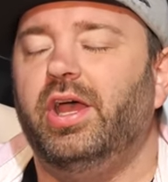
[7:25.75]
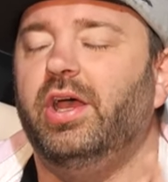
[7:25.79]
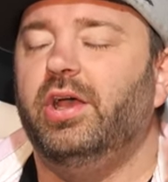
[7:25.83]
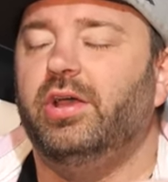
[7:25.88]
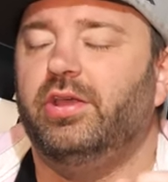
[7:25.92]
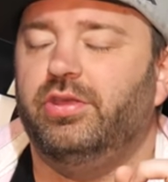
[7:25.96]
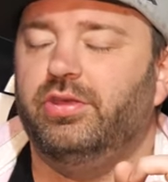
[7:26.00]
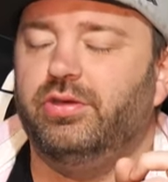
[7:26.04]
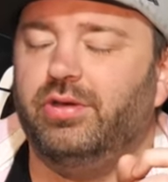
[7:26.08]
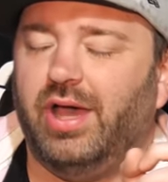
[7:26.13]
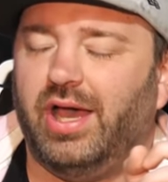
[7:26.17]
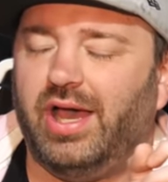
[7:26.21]

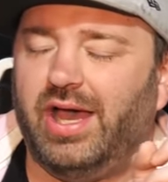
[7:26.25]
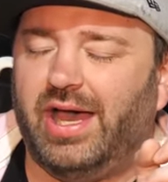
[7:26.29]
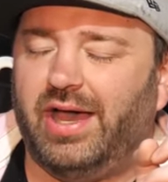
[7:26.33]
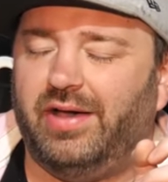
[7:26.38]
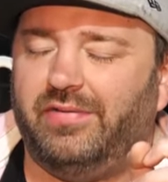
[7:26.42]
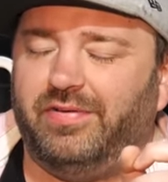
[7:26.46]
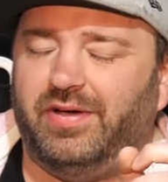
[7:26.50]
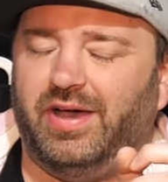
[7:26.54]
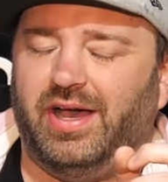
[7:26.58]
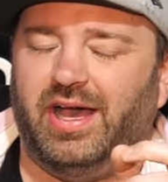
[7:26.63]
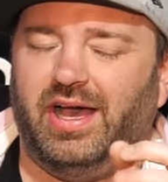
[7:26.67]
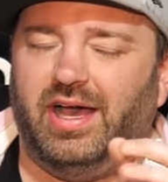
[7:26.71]
You have
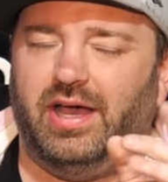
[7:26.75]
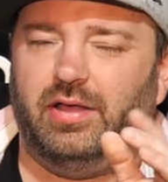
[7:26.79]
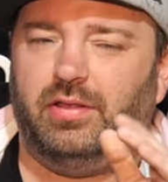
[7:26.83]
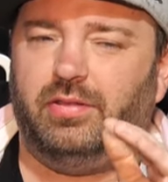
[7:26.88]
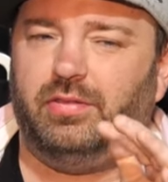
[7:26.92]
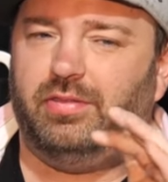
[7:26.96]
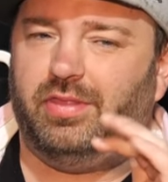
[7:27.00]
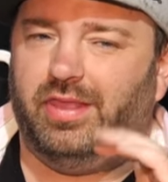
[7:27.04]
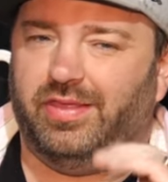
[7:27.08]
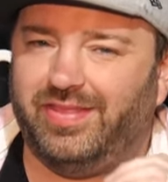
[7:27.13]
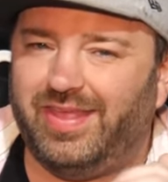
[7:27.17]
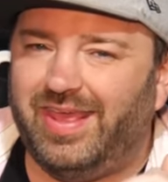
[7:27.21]
uh,
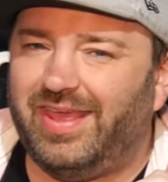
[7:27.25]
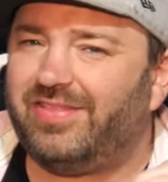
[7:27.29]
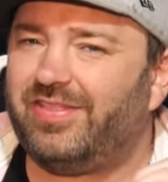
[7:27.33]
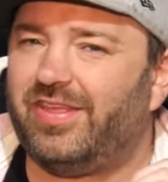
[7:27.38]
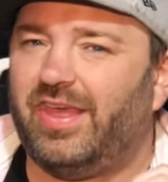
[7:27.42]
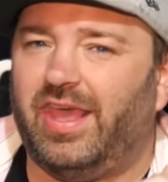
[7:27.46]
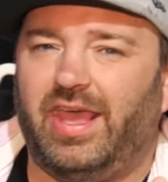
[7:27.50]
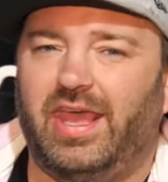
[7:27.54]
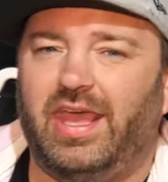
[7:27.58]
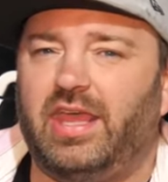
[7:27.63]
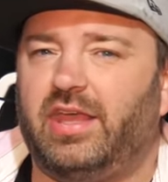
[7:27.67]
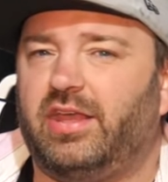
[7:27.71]
Nate the
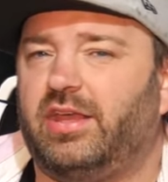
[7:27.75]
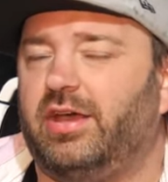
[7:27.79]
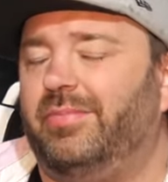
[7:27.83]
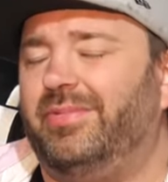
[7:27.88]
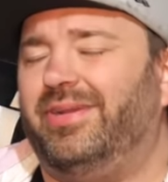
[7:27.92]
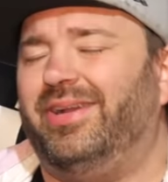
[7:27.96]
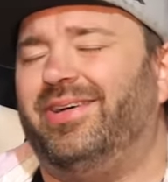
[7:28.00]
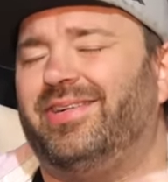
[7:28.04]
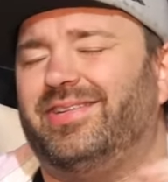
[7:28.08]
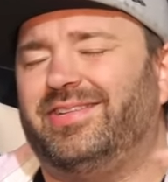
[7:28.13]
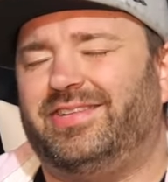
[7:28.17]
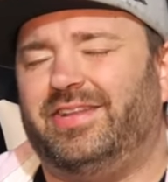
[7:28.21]
Hate coming
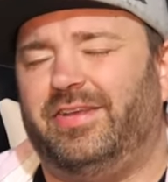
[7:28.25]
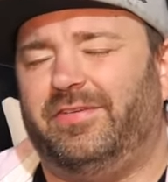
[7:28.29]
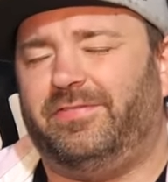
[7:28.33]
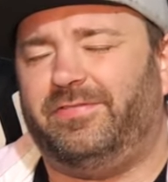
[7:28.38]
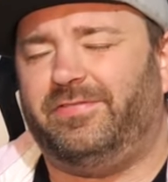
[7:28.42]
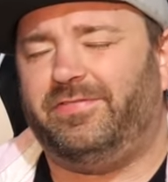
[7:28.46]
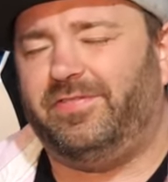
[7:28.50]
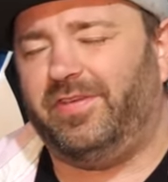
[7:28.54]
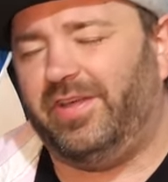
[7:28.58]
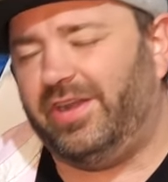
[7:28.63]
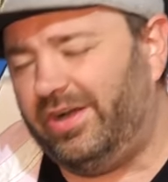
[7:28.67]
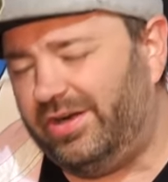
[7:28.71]
out
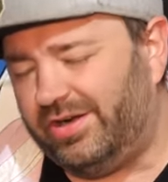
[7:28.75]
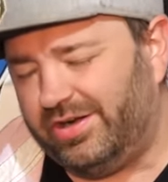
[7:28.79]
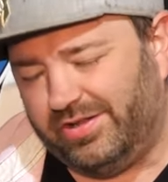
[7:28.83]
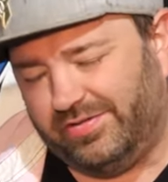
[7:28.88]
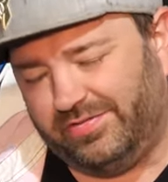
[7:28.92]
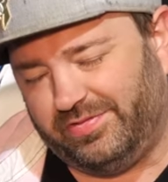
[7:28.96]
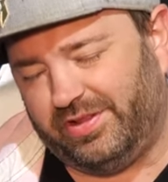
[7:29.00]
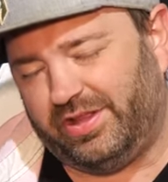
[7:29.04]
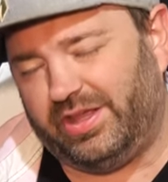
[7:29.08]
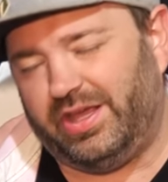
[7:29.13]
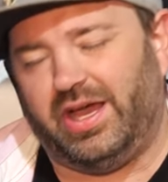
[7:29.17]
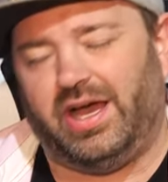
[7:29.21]

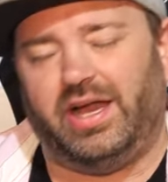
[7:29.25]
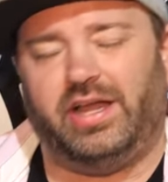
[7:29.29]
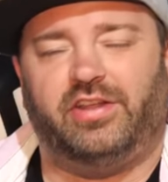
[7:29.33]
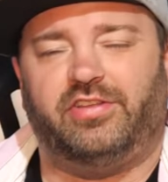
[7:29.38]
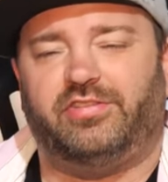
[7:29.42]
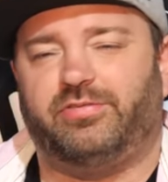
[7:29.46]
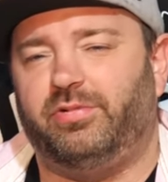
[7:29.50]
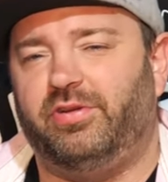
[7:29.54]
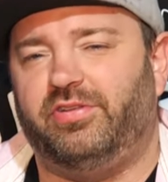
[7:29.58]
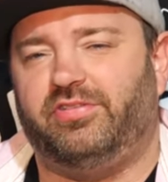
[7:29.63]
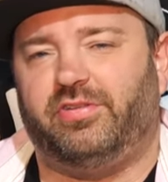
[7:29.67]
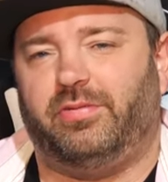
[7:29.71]
definitively on his
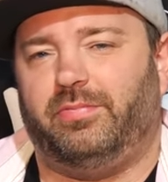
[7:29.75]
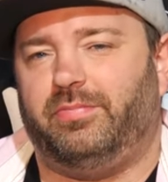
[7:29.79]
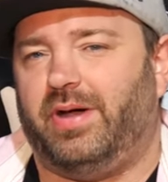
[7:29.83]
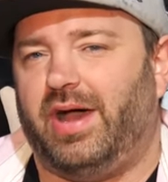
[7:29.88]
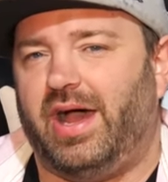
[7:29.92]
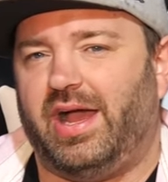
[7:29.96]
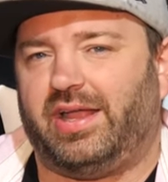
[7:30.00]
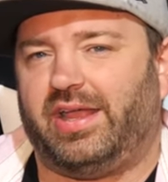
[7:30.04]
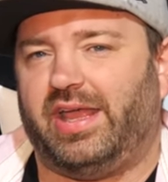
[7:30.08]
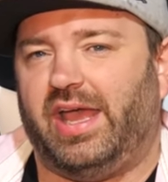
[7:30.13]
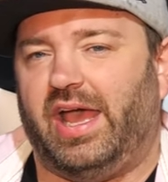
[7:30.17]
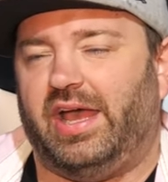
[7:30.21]
recent
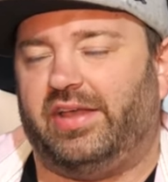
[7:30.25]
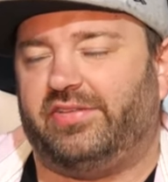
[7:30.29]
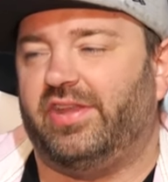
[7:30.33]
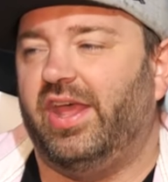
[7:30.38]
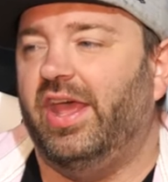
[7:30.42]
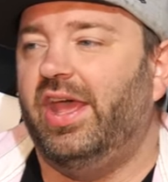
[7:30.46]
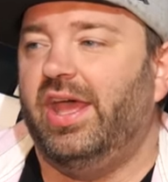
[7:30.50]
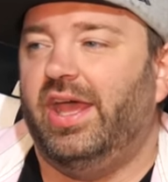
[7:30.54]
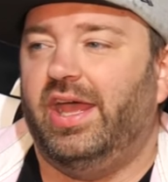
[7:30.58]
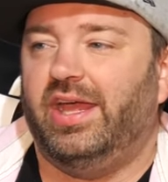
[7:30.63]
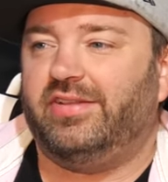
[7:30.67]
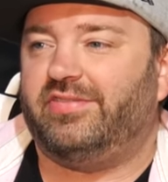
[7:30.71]
podcast
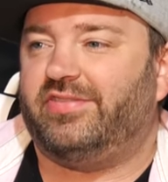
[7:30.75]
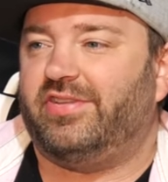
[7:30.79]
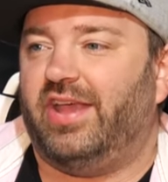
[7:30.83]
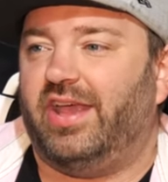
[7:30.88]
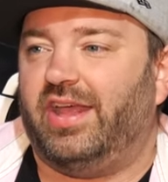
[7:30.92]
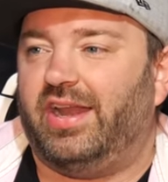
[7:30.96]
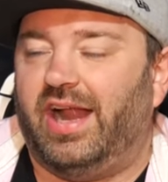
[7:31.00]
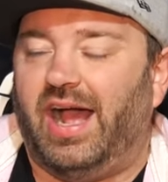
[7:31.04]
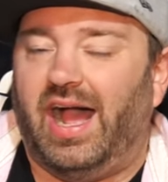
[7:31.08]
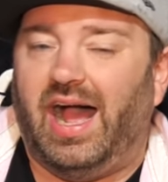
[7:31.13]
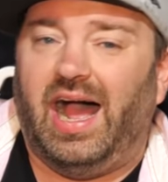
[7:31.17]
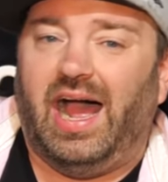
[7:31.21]
and
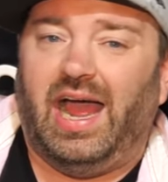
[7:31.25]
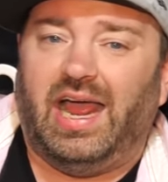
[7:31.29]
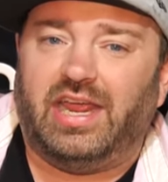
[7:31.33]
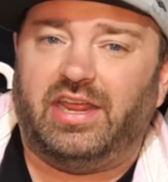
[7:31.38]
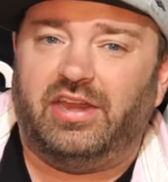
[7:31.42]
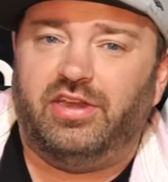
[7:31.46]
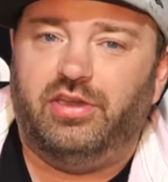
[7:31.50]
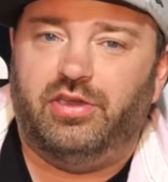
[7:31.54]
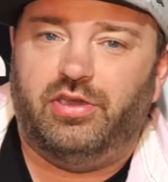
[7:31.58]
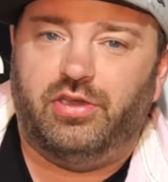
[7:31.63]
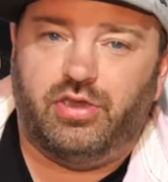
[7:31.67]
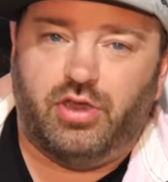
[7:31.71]
saying, I
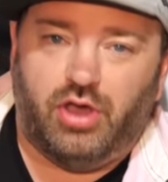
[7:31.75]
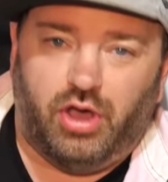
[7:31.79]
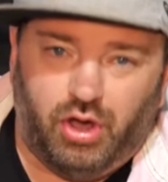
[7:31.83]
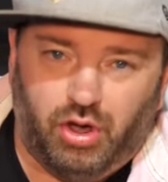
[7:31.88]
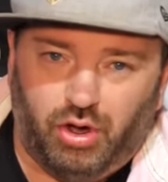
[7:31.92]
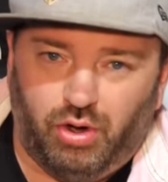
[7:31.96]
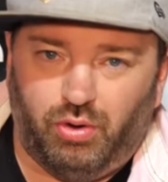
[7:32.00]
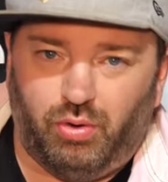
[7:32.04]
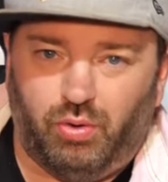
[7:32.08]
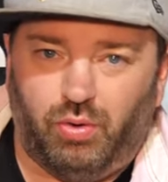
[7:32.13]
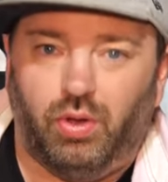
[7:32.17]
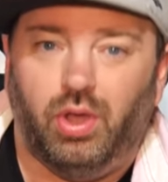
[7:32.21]

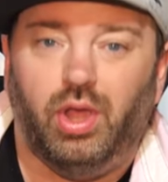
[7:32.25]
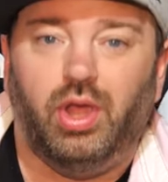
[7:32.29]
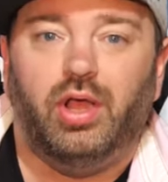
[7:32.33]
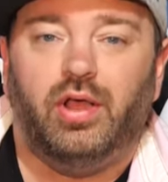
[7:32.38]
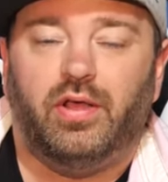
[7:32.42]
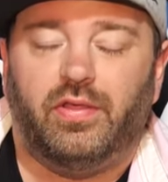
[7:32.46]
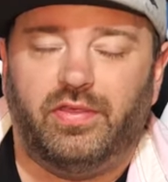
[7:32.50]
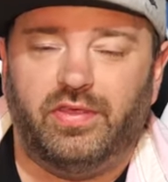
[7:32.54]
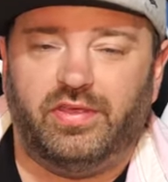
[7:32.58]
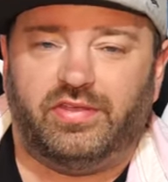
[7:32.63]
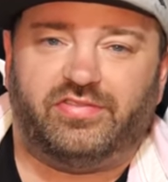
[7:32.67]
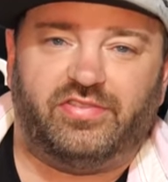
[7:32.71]
know
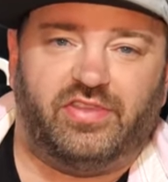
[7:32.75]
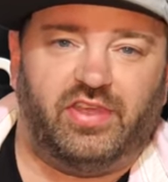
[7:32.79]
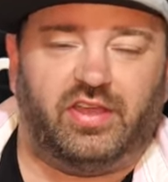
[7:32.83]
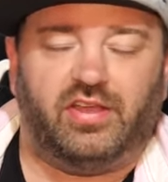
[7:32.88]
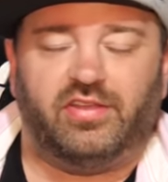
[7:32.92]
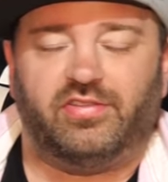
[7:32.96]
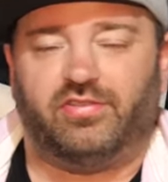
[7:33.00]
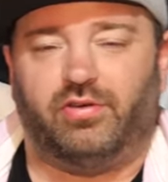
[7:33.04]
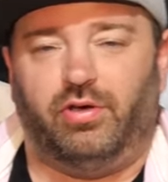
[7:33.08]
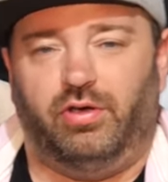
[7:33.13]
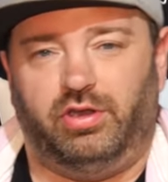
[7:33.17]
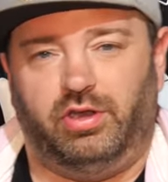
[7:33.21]
this thing
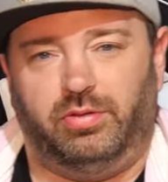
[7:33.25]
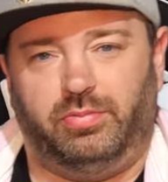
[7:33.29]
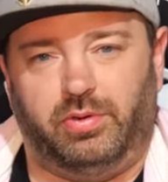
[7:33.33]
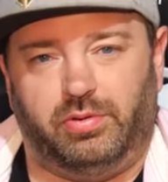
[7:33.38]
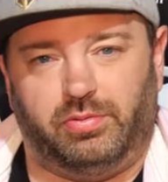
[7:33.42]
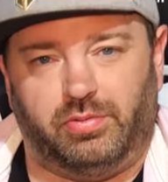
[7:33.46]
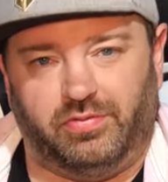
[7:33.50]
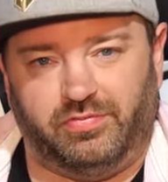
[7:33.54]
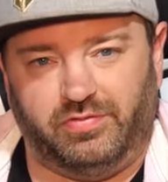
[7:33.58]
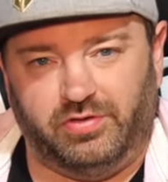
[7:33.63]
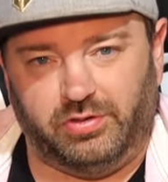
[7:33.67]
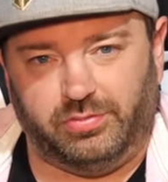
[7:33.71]
is going to be
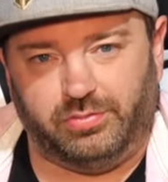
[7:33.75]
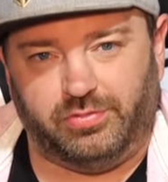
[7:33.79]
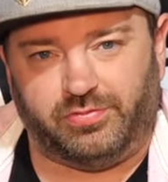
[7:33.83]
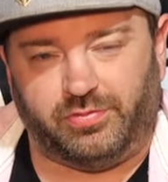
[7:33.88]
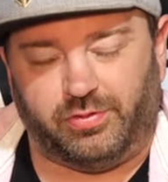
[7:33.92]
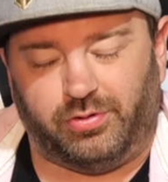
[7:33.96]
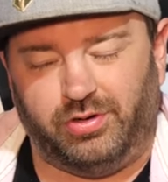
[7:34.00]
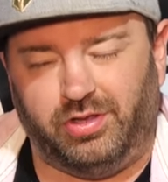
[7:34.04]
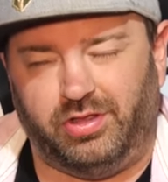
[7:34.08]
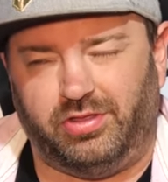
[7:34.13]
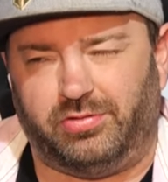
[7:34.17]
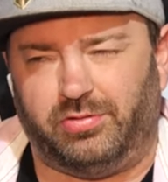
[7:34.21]
revealed before
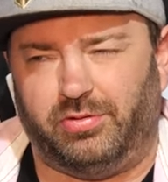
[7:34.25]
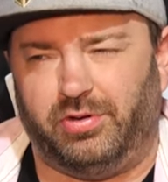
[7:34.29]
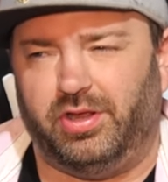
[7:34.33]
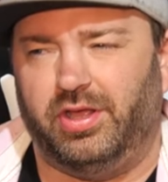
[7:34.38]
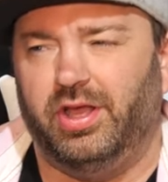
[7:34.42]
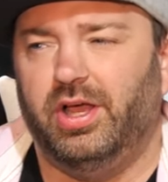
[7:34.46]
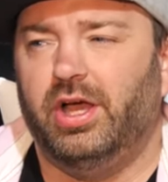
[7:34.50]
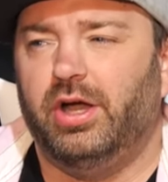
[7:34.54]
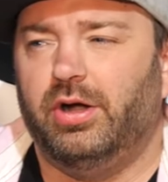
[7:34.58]
E3,